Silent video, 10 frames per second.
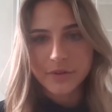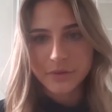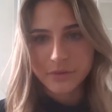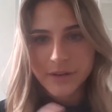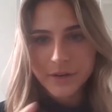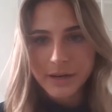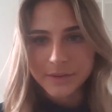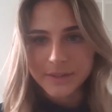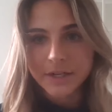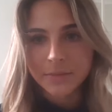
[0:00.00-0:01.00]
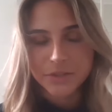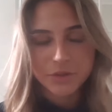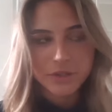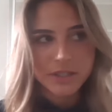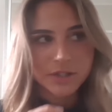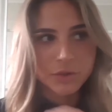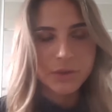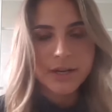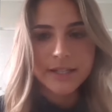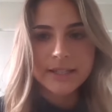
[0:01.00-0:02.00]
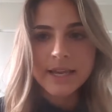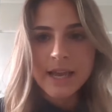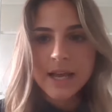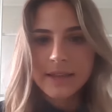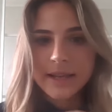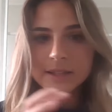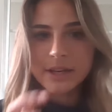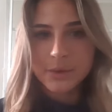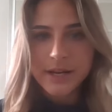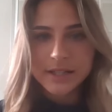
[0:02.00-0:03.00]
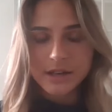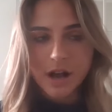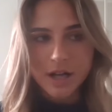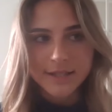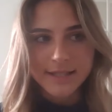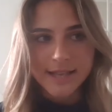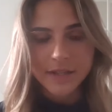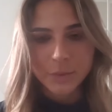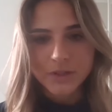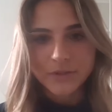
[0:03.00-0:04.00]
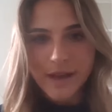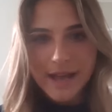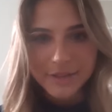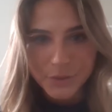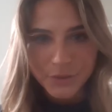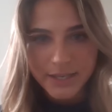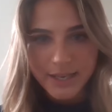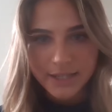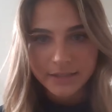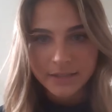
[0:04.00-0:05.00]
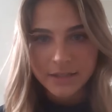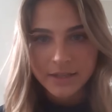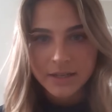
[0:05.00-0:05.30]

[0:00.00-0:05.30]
of pharaohs an opportunity to create like direct contact with value again.